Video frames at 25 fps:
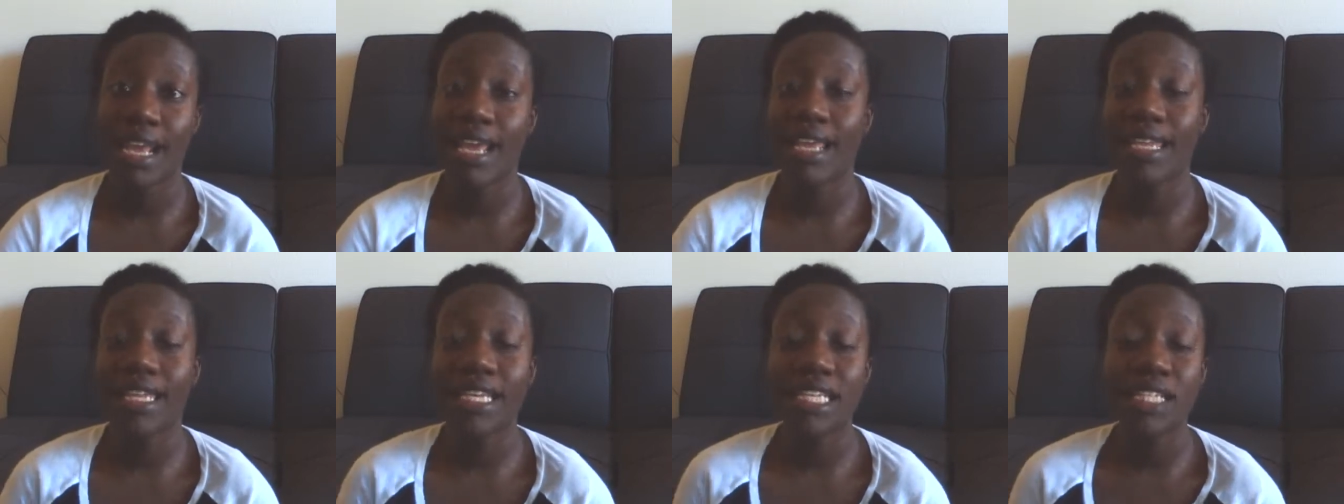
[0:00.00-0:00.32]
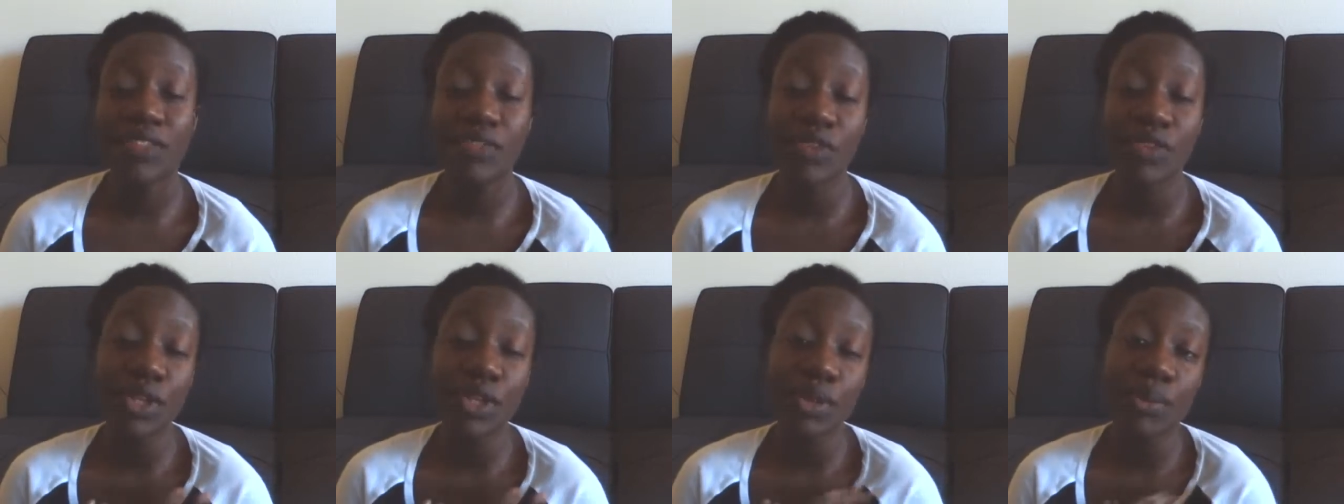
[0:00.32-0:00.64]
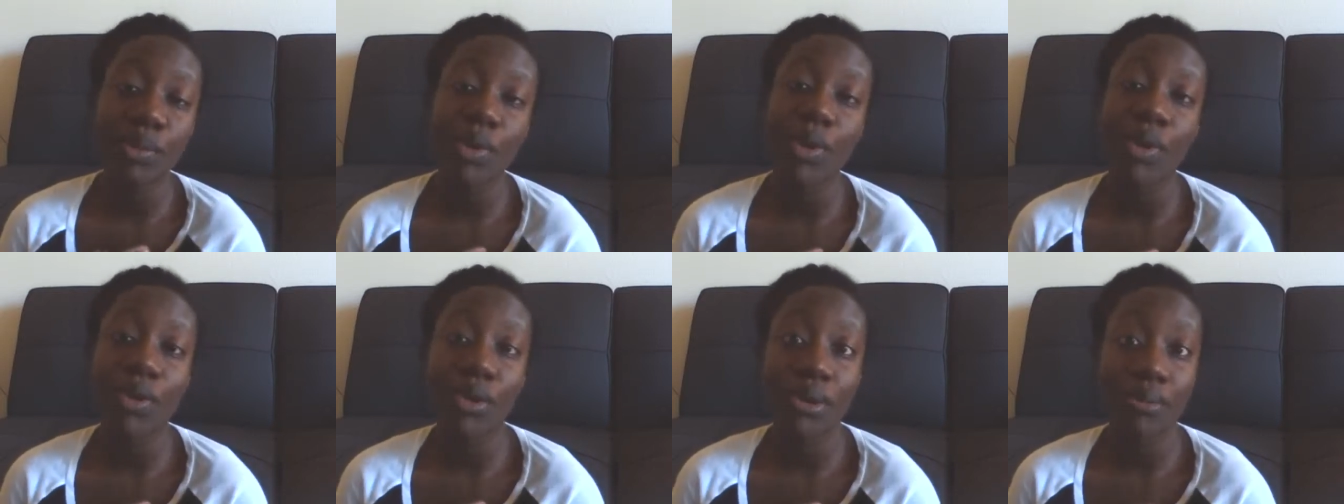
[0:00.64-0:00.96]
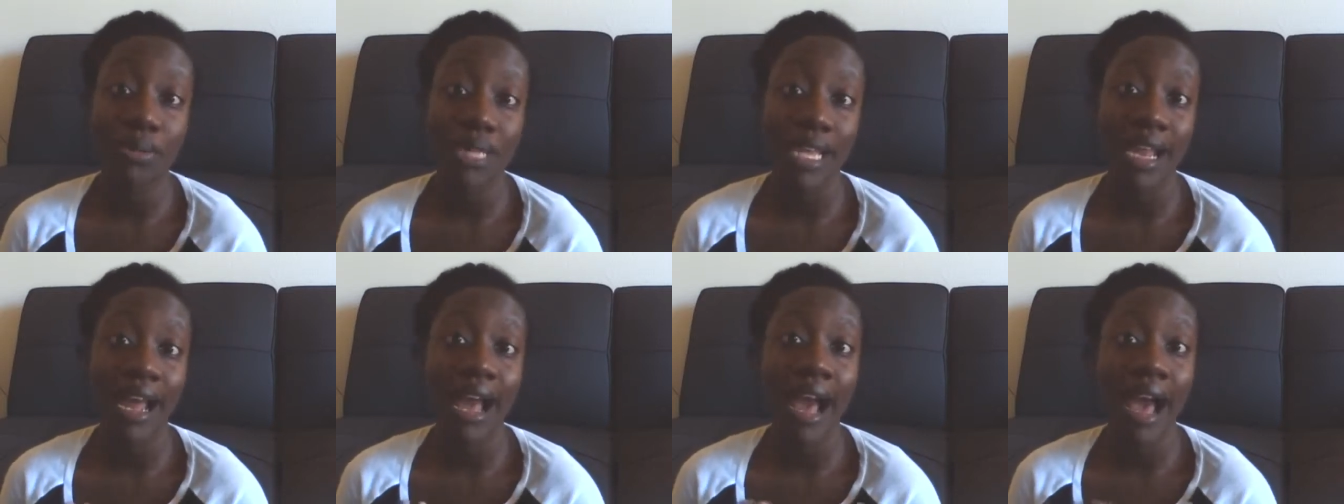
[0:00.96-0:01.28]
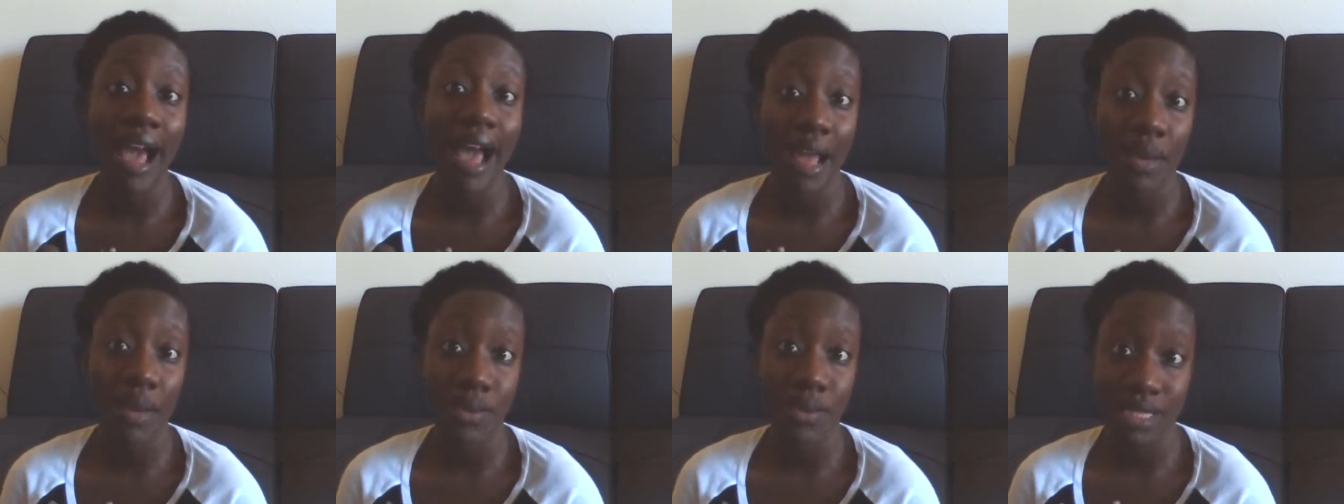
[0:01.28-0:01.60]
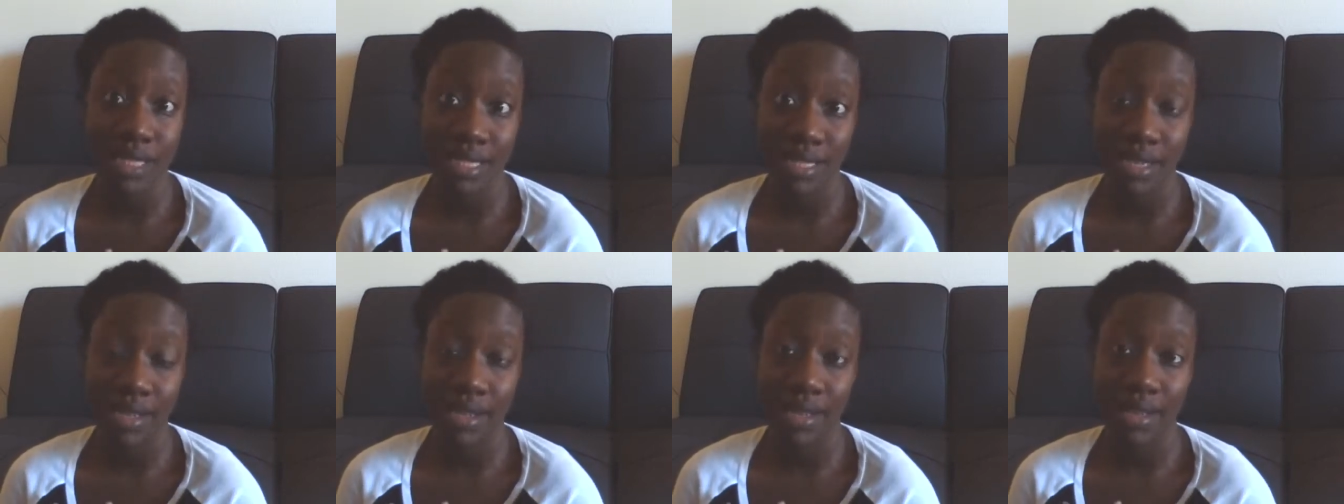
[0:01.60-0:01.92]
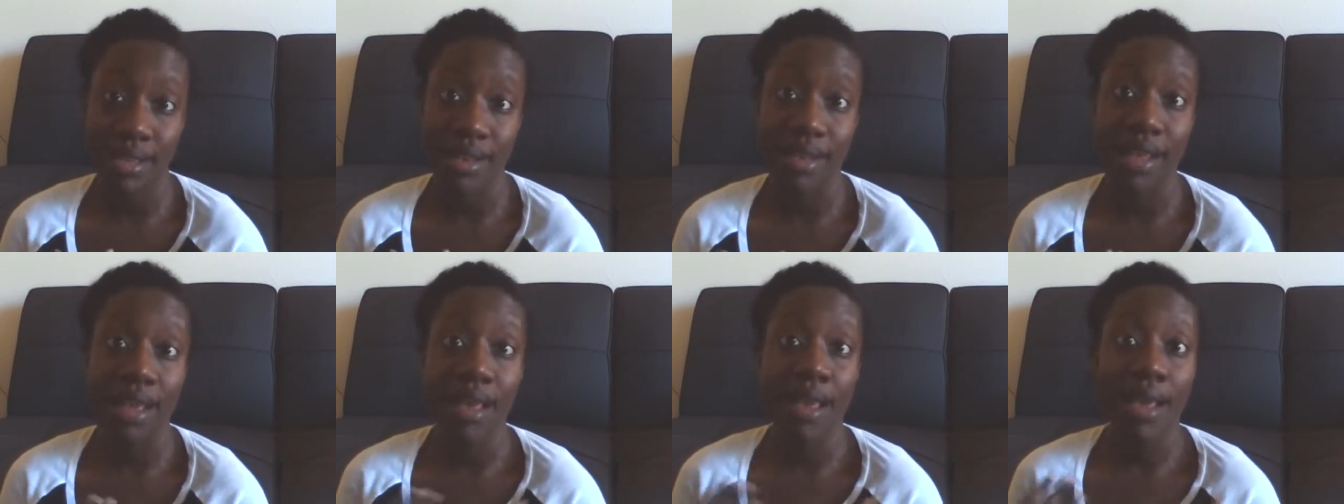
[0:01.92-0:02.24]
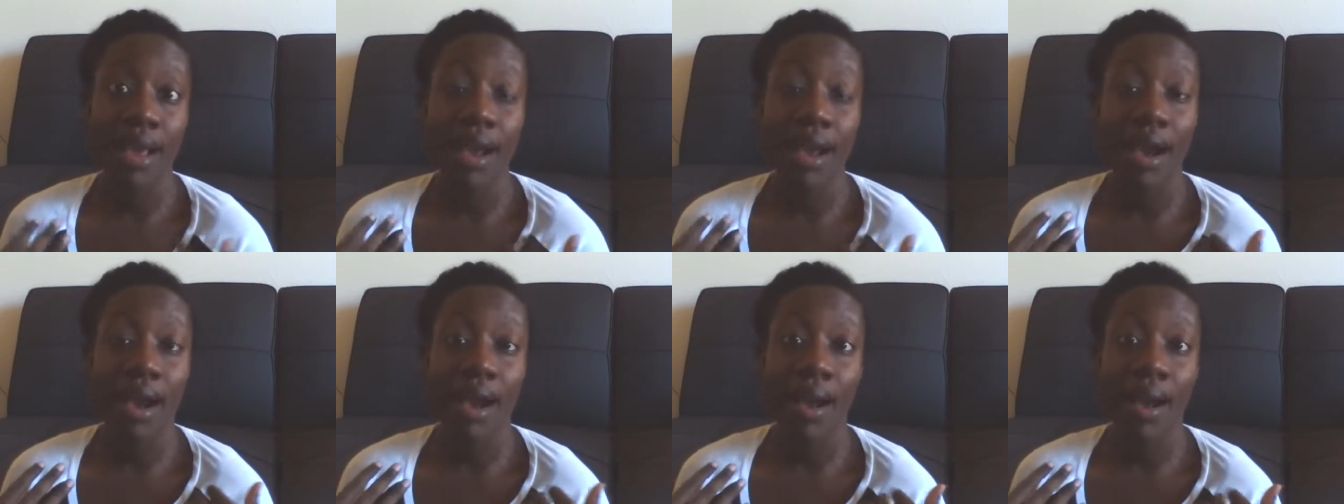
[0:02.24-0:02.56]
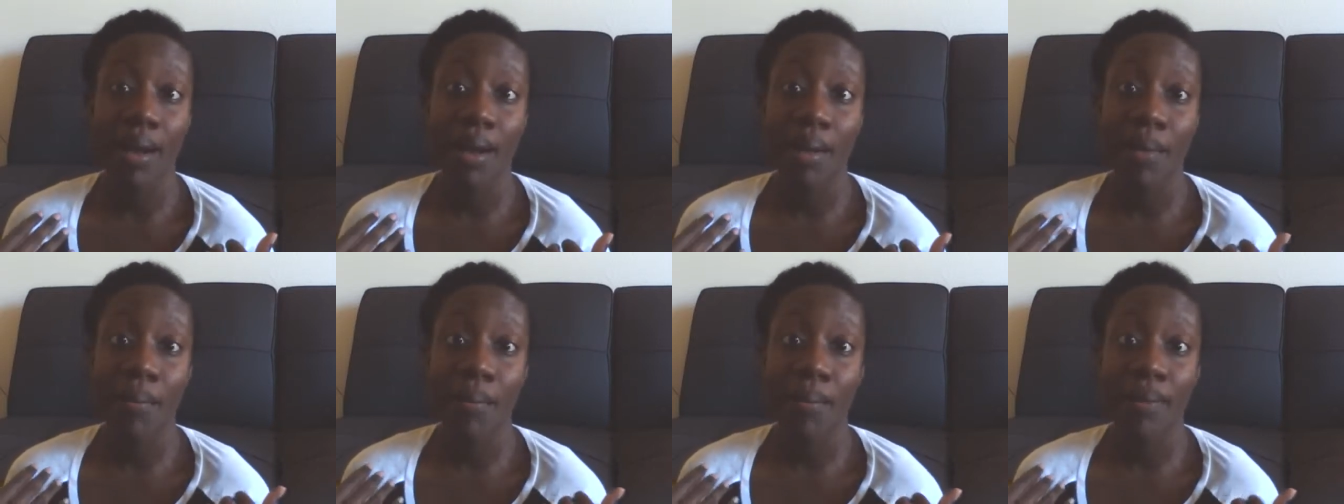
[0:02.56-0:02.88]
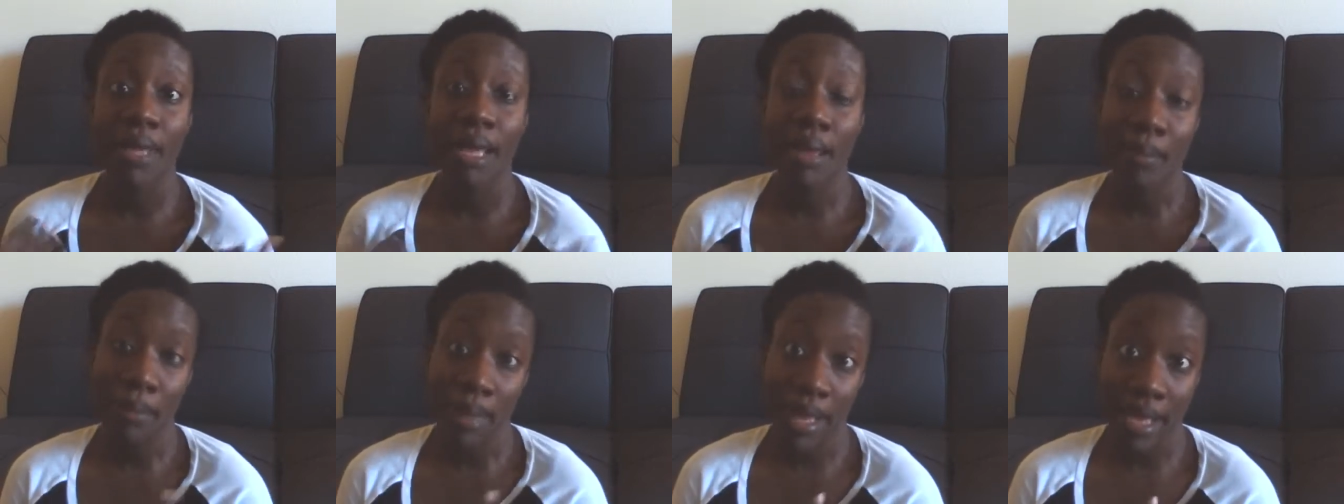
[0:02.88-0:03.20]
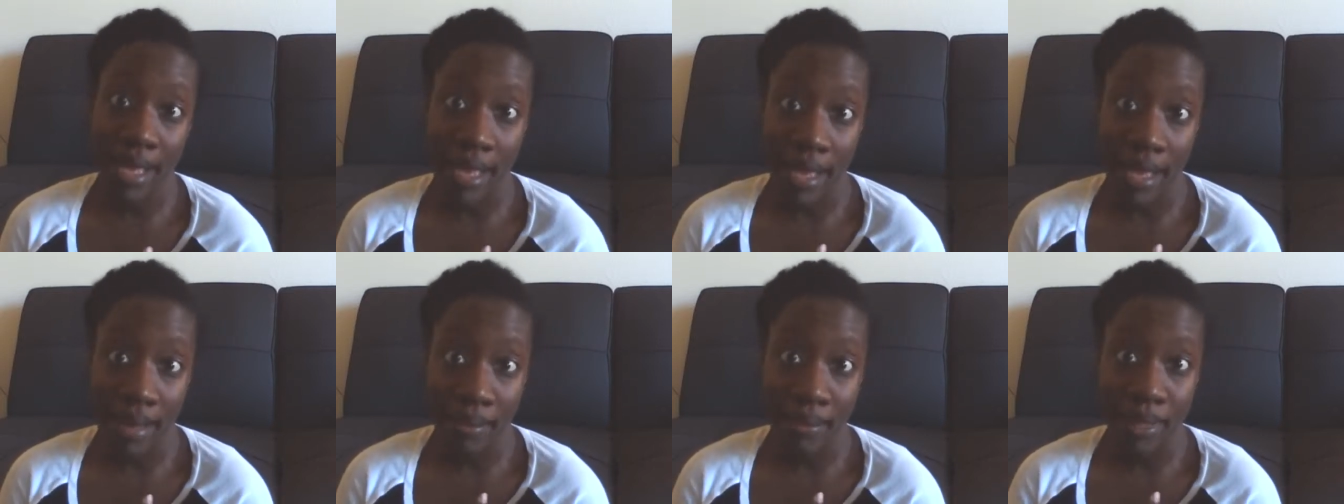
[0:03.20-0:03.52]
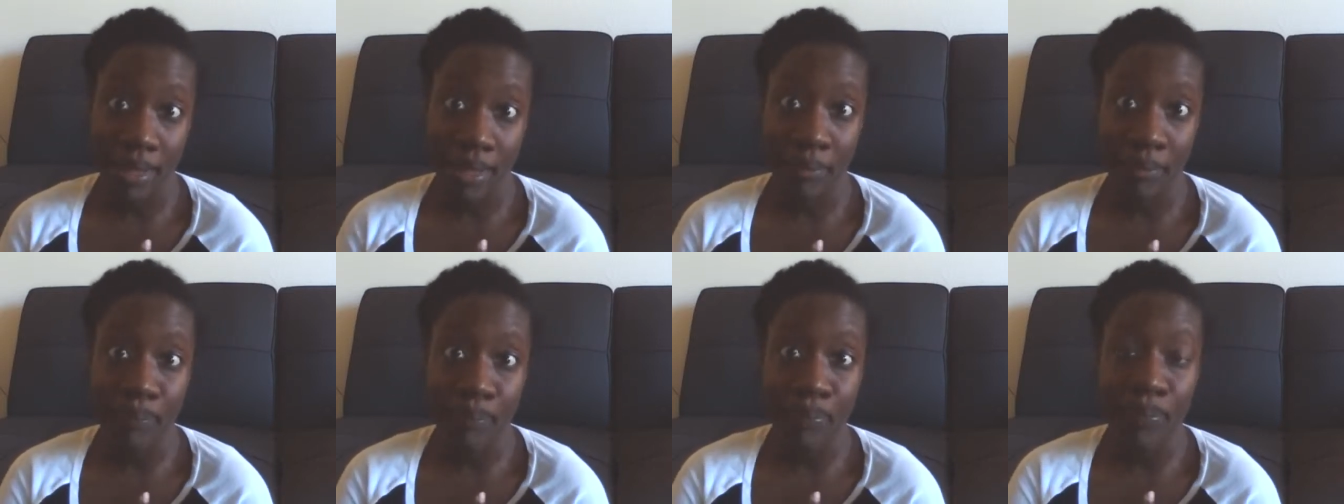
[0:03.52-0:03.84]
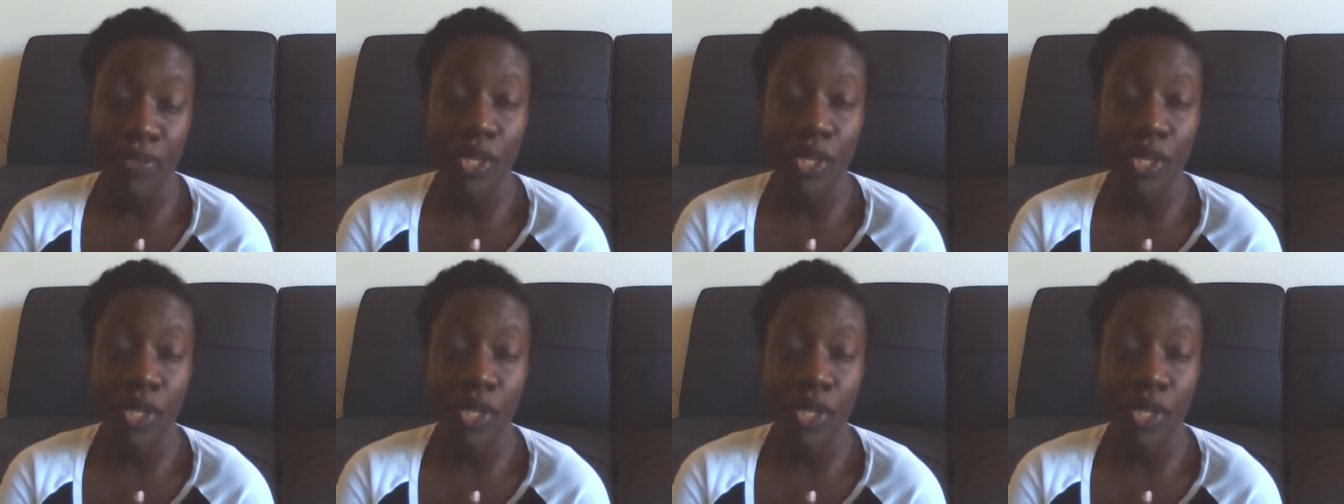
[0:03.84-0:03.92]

at least for the program that I was in Miami.